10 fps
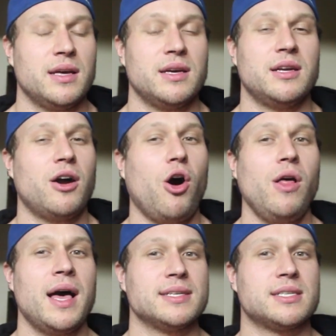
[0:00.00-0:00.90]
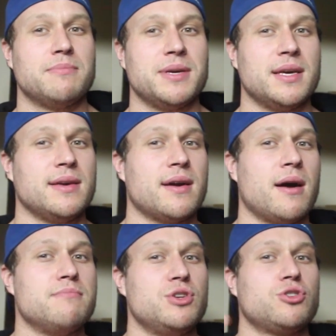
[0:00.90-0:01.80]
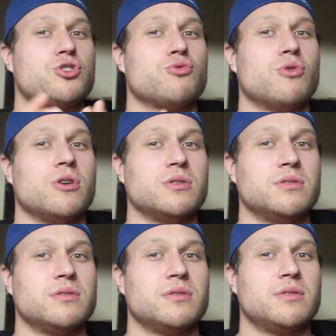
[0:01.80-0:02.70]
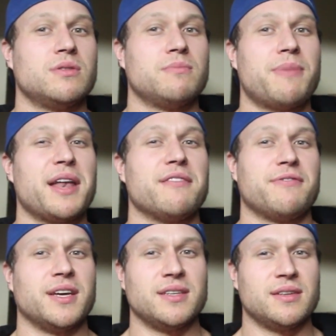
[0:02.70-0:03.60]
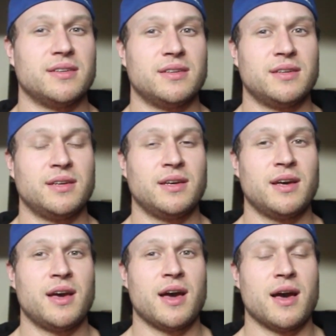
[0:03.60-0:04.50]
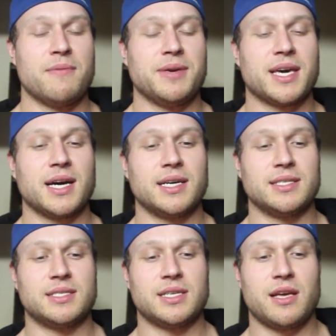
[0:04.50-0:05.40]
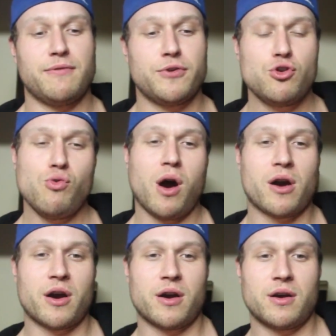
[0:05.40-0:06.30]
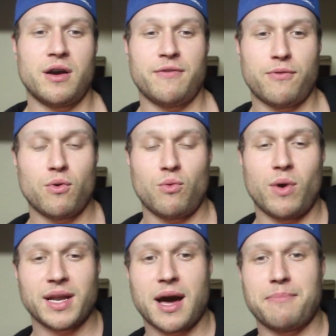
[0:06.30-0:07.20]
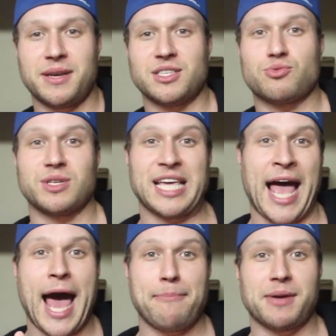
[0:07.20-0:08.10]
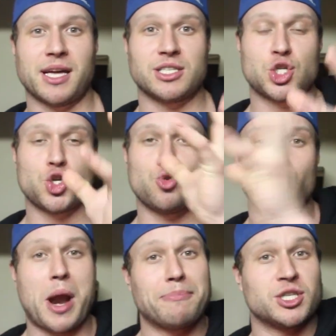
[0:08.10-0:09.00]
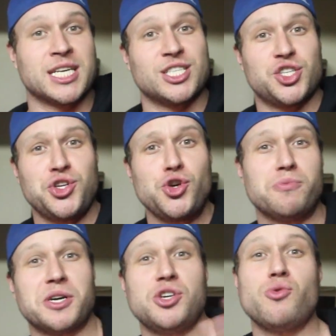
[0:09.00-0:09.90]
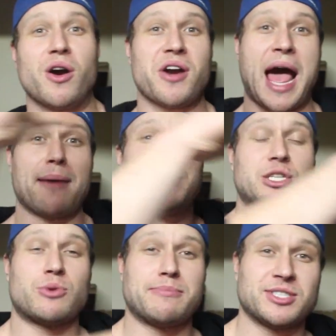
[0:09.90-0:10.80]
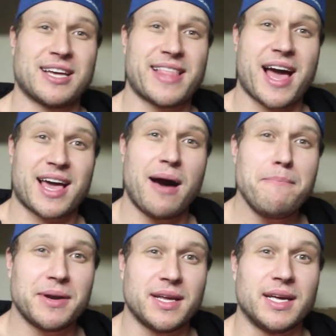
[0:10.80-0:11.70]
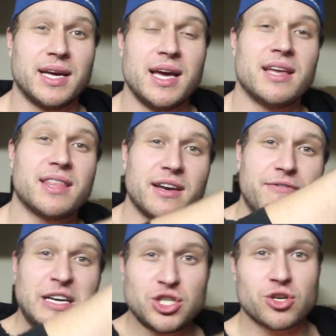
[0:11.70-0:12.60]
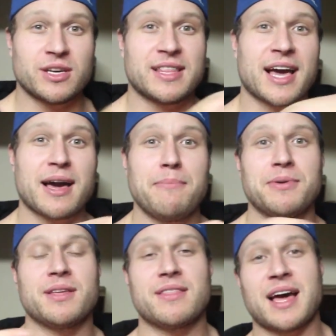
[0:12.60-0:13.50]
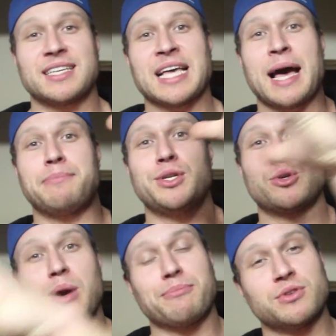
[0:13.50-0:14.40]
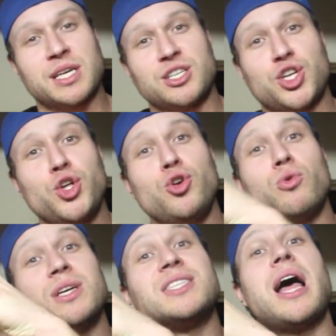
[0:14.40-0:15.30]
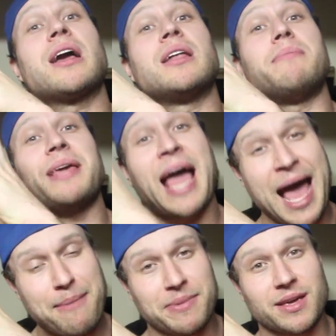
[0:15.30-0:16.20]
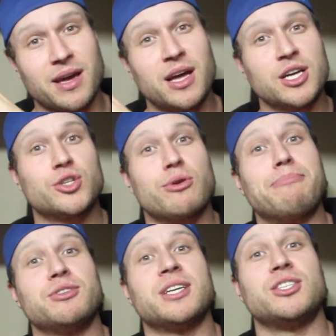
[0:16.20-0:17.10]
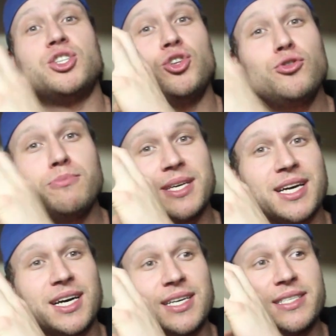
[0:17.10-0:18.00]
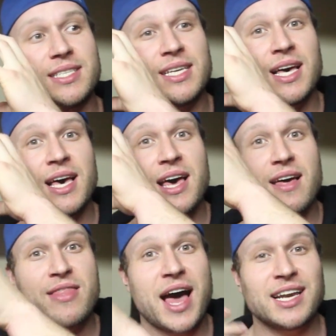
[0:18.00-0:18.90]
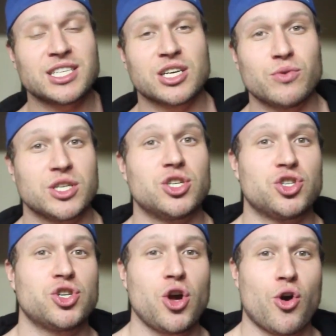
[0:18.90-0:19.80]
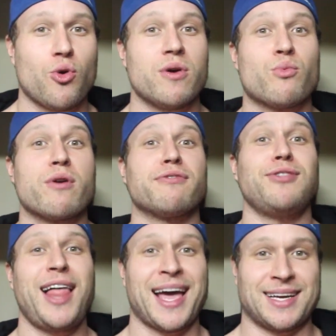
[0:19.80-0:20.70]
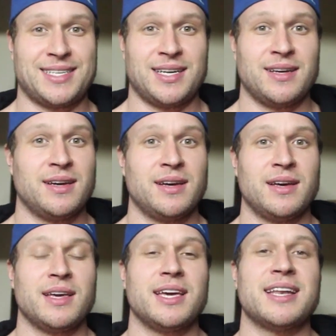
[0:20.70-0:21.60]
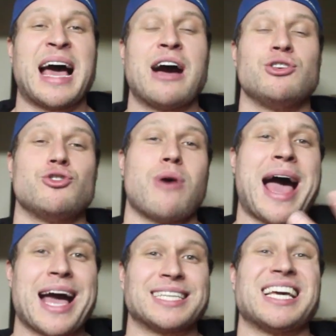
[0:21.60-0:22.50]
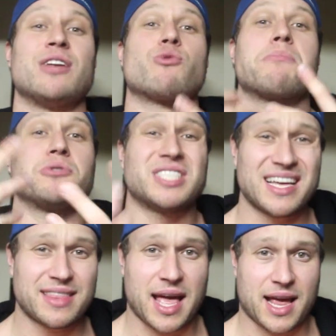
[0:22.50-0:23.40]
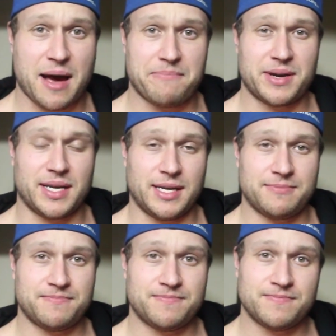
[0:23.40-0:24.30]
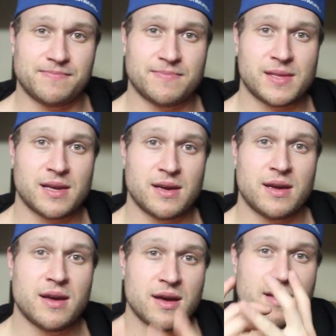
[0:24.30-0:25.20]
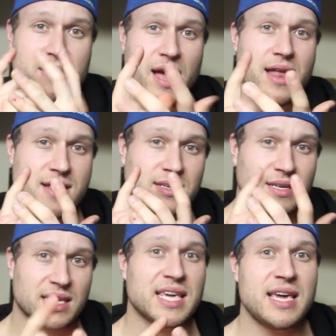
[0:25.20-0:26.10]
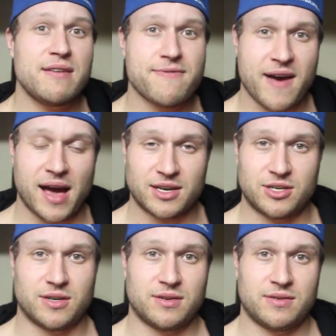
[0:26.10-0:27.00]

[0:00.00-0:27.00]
It all has to be a mutual benefit. Because if one company is really happy to represent you, but you aren't happy to represent that company, then eventually that company that is happy to represent you is not going to be happy to represent you, because that is going to reflect in how you act and represent that company. That is a key factor.